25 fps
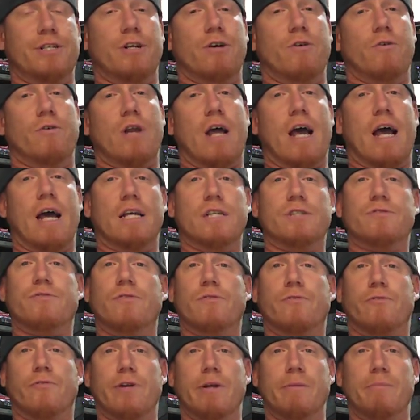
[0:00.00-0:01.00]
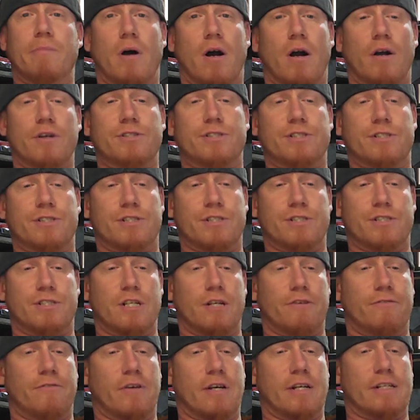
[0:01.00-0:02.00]
and ask for free boxes and
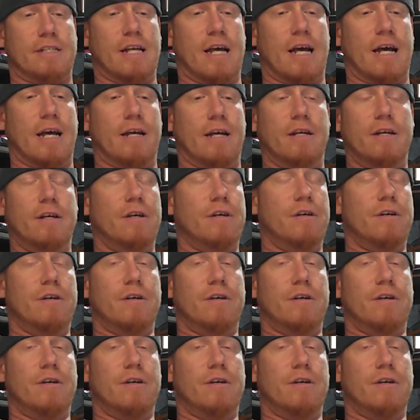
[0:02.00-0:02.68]
stuff like that.